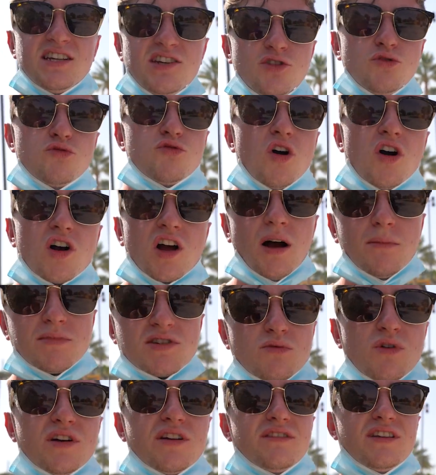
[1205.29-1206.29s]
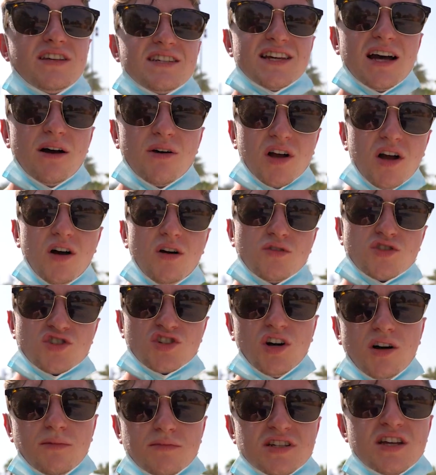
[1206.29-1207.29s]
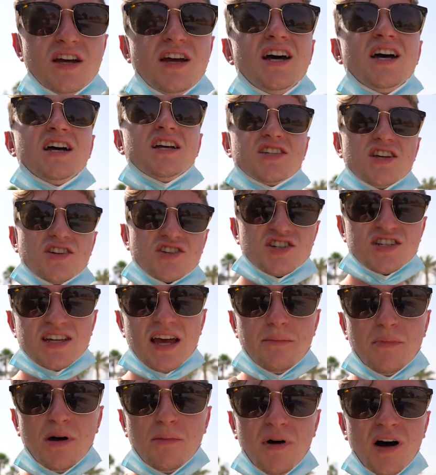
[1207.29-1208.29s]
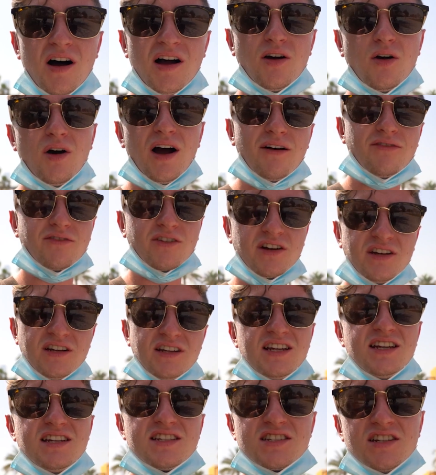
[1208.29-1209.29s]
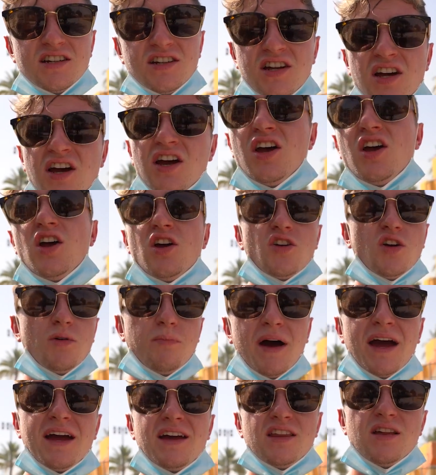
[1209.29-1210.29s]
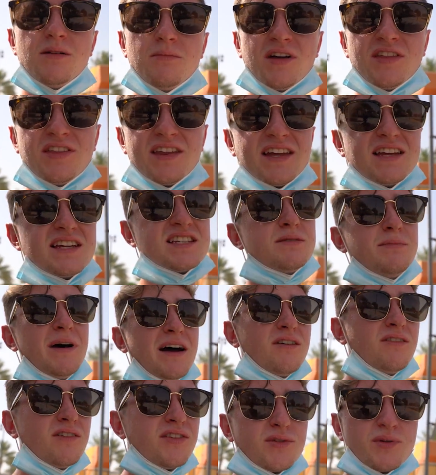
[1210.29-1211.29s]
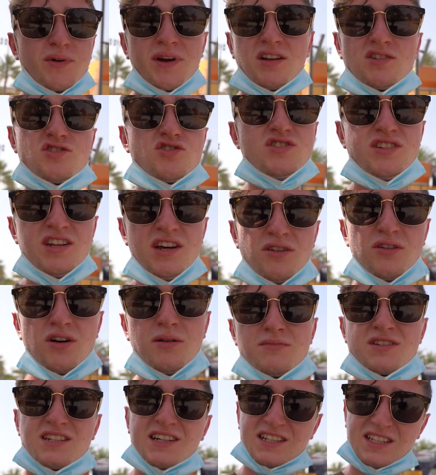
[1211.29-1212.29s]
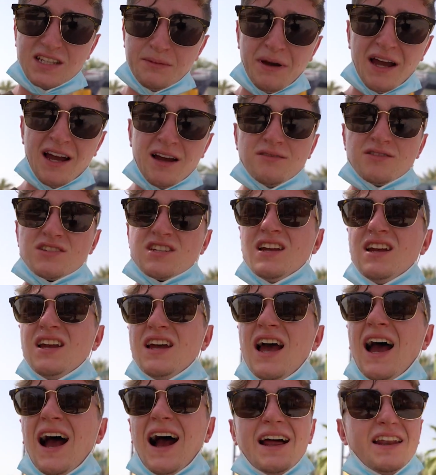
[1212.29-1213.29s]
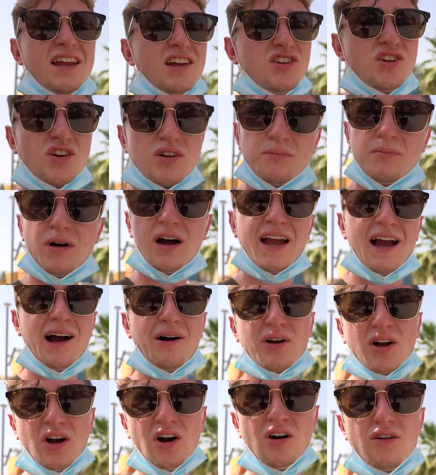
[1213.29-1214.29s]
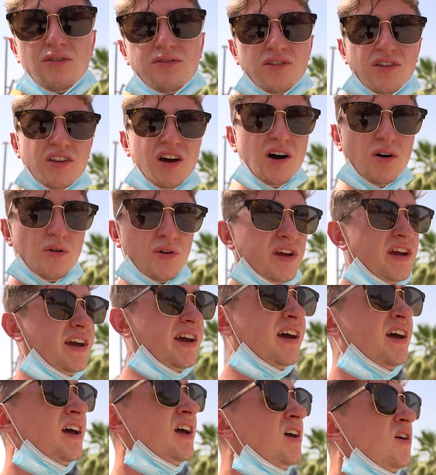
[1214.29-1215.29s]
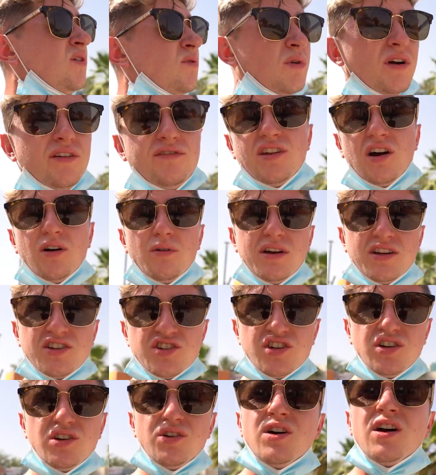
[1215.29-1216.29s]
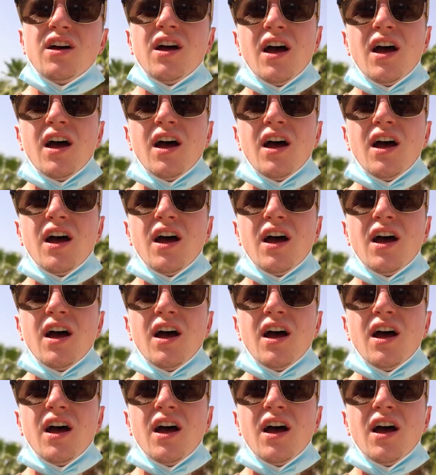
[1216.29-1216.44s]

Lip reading: You rock up to one of these alcohol shops, such as MMI or African and Eastern. You pay them, I think it's about 300 dirham, 60 pounds, and then you can buy alcohol for the whole year with no issue.